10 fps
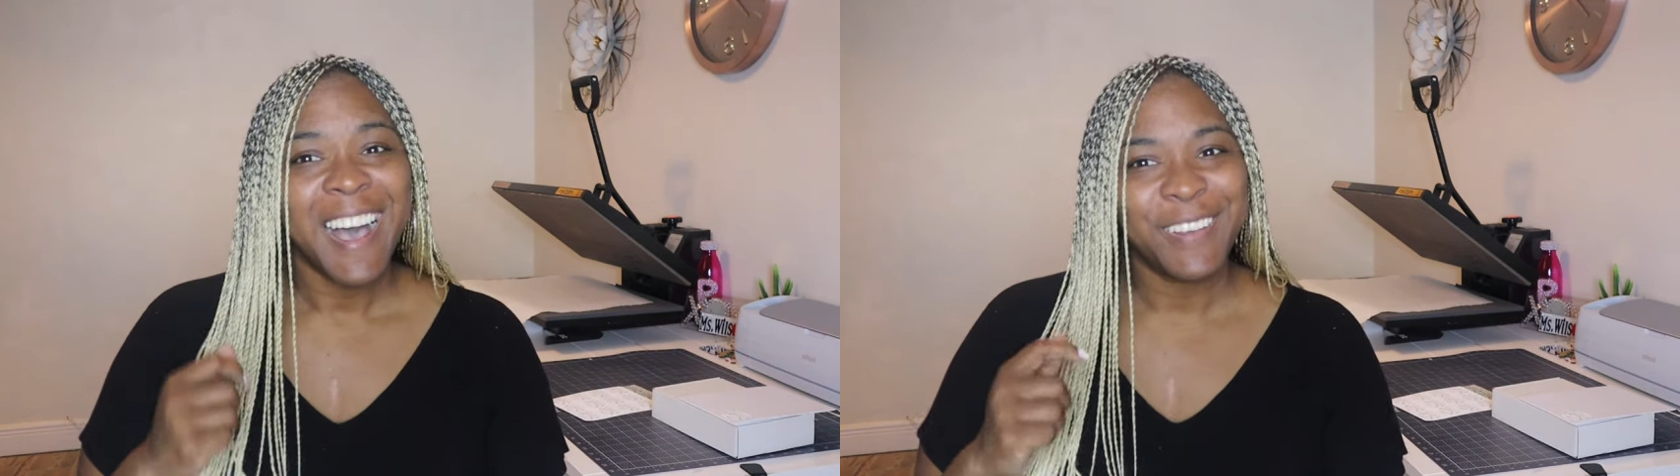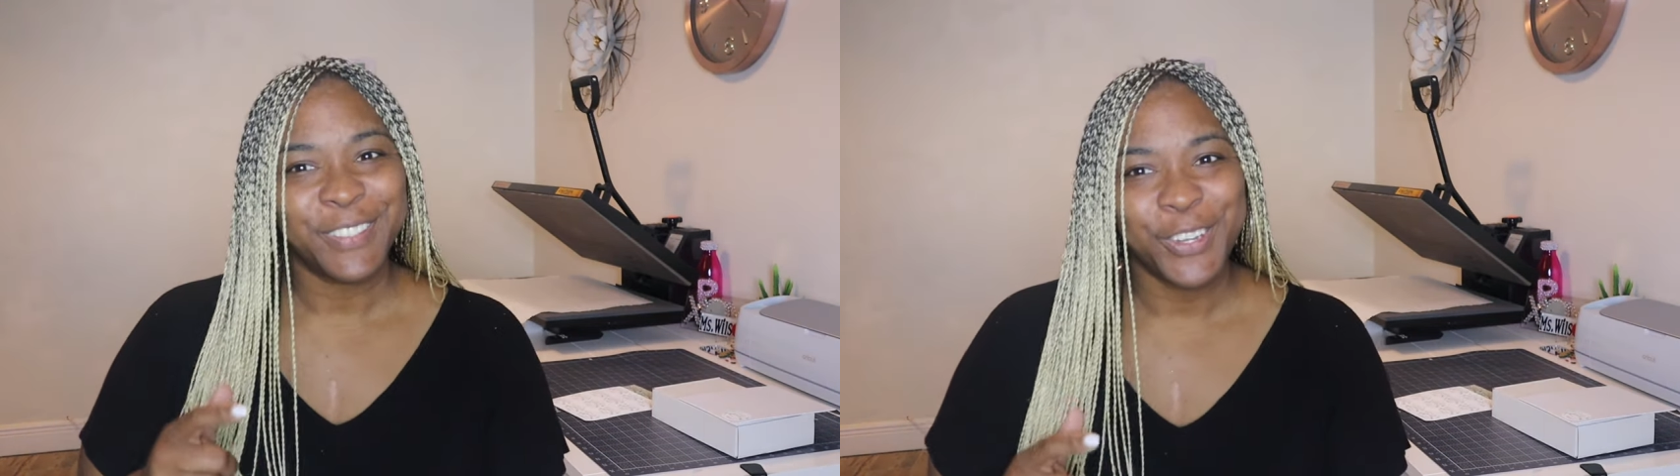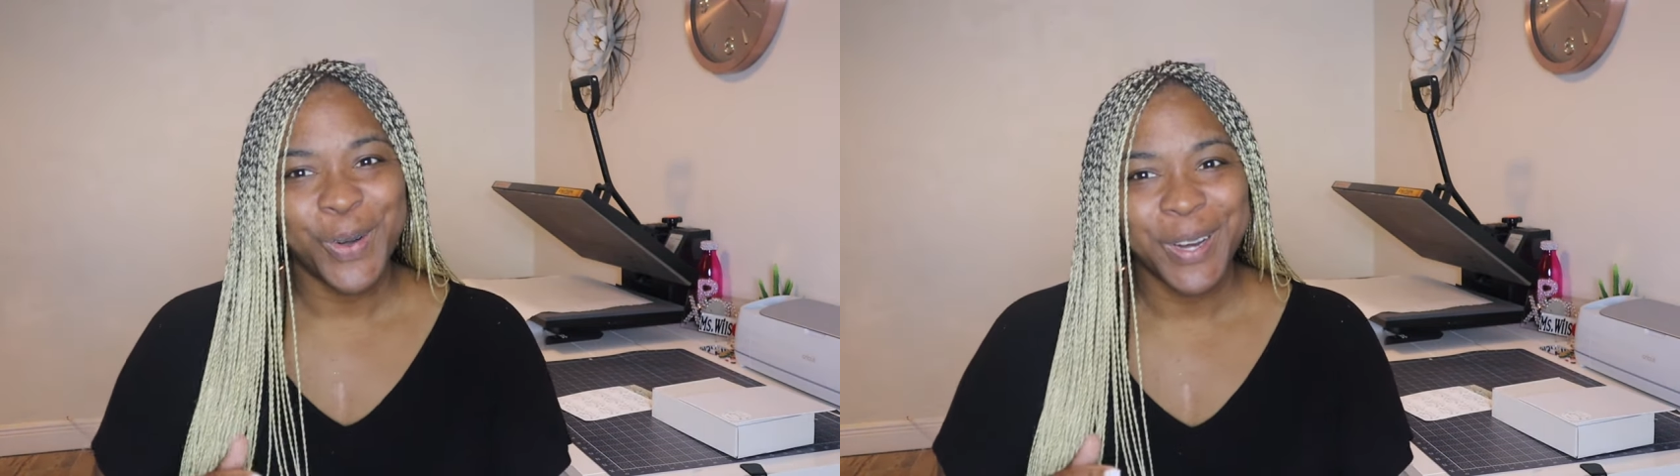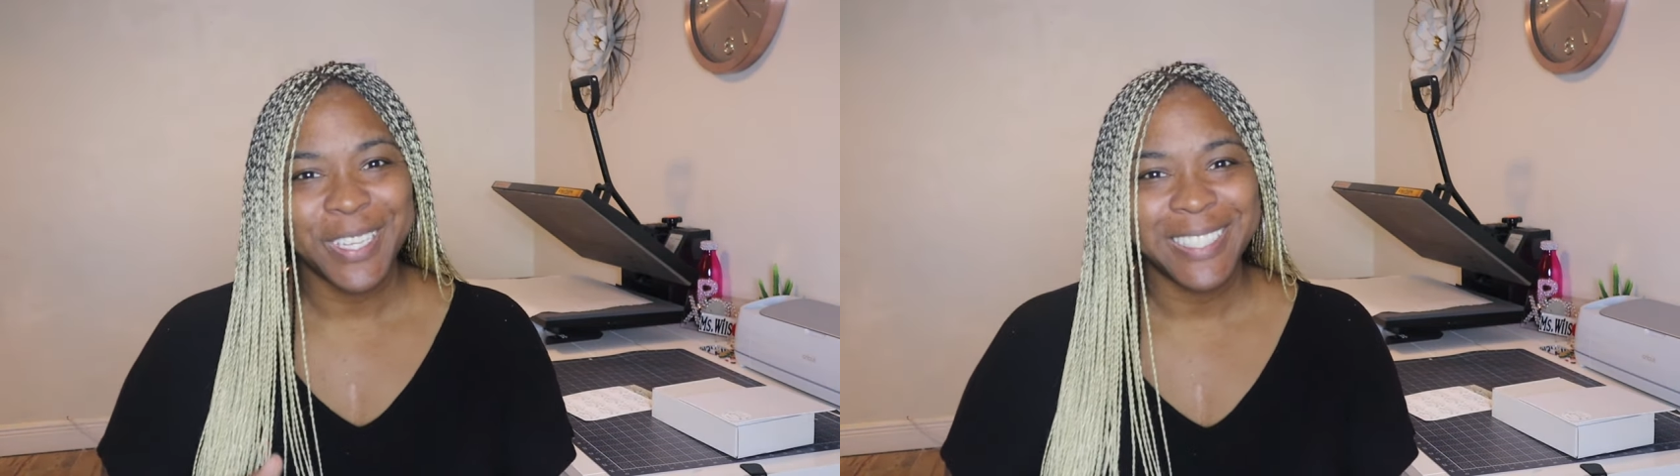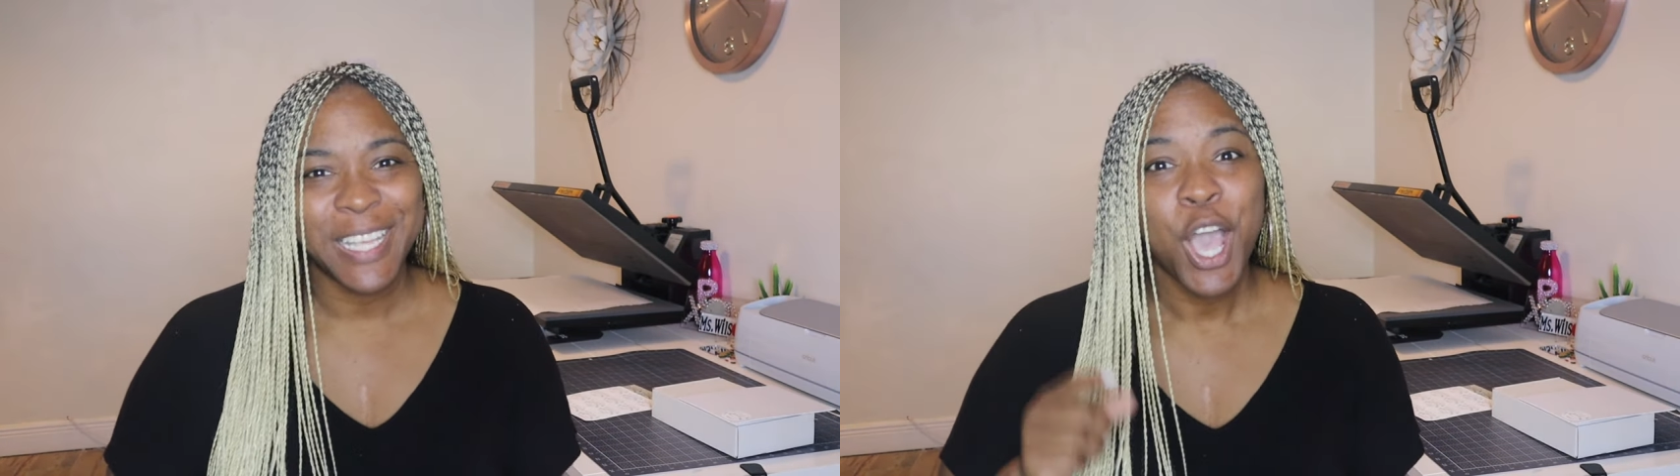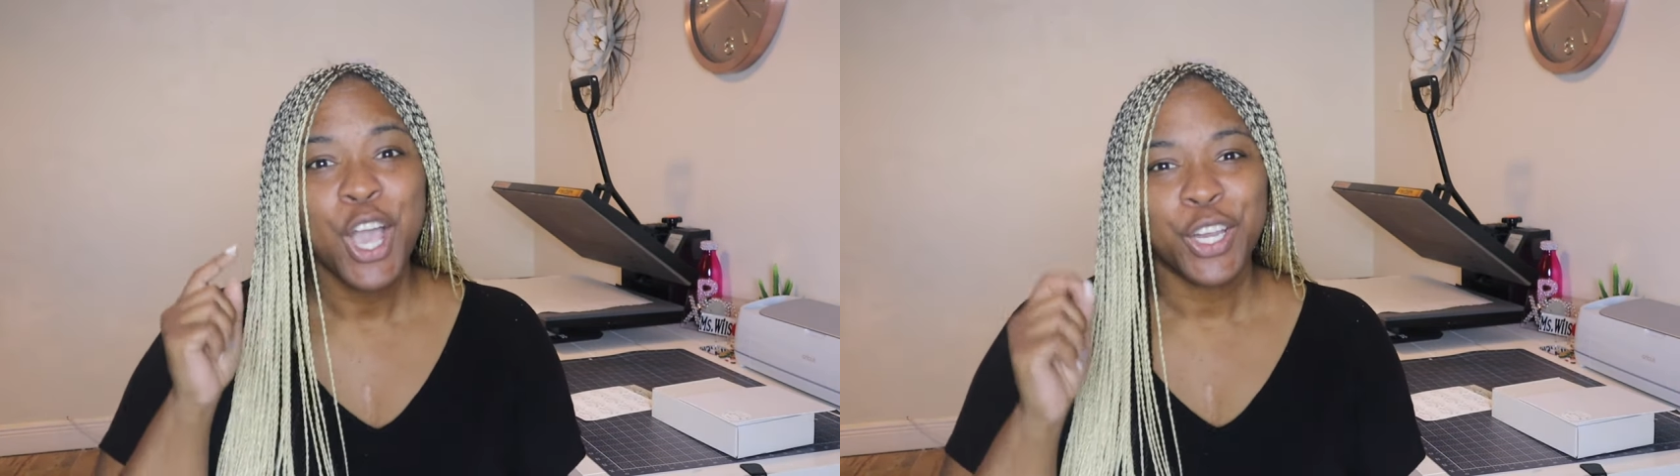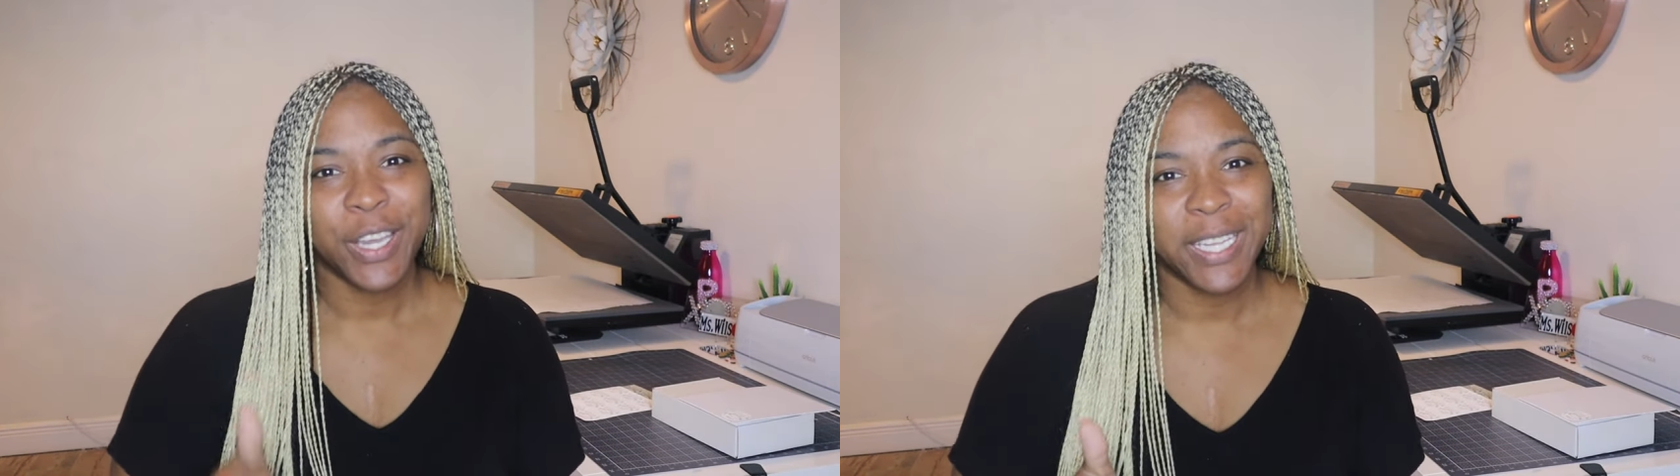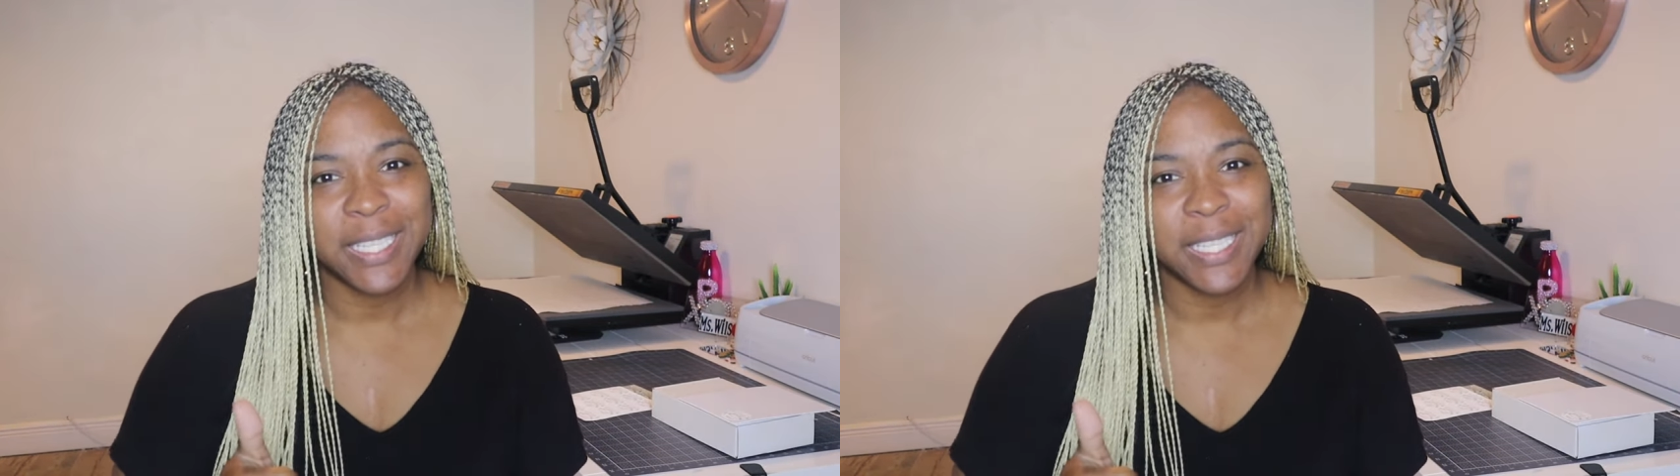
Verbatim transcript: of course, Cricut